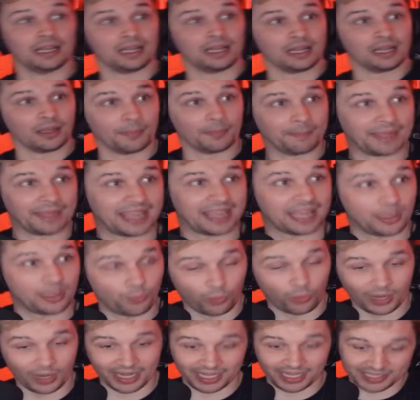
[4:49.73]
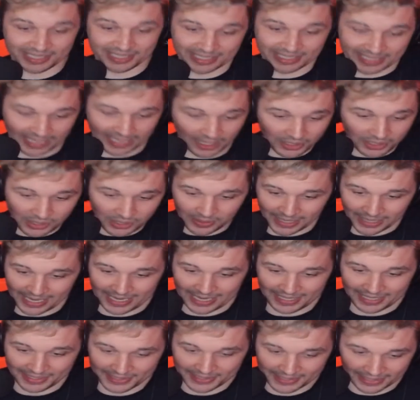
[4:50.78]
Man, what else to tell you
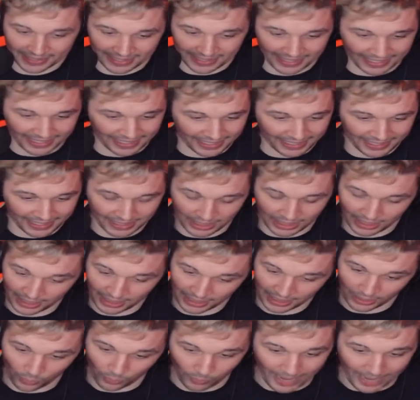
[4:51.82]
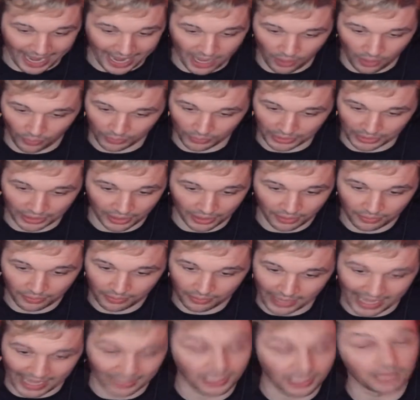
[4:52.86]
guys? Wow,
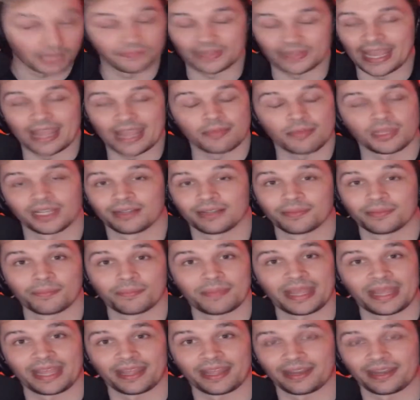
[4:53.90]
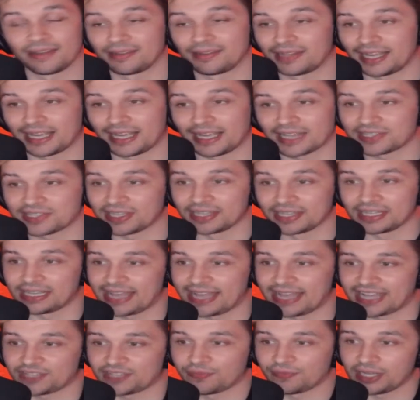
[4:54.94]
I love gaming. Man, like I said in the
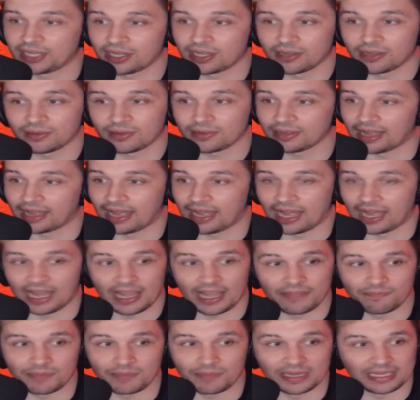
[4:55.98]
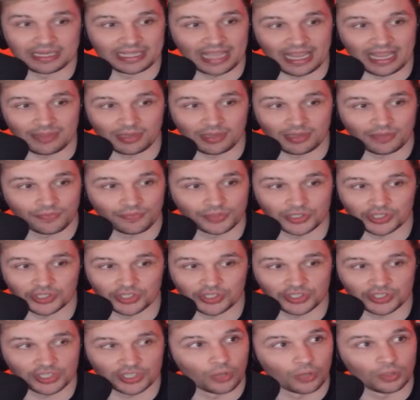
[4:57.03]
last video, I've been gaming for
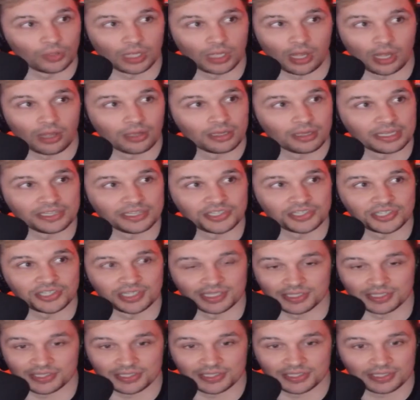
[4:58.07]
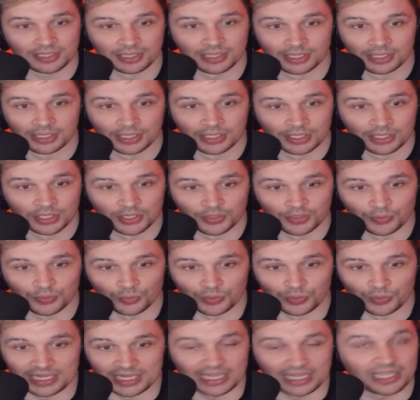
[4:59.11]
so long. It's just
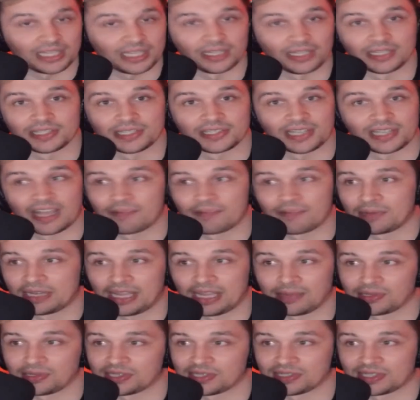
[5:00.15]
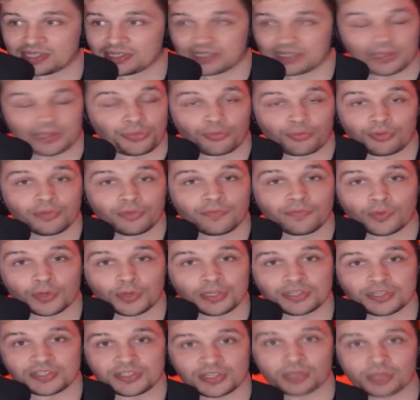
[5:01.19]
ridiculous. Like I've been gaming since I was like 3 or 4
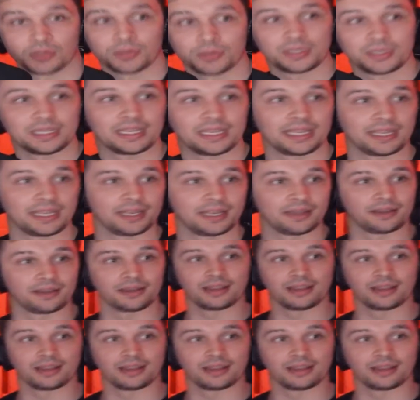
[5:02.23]
years old, and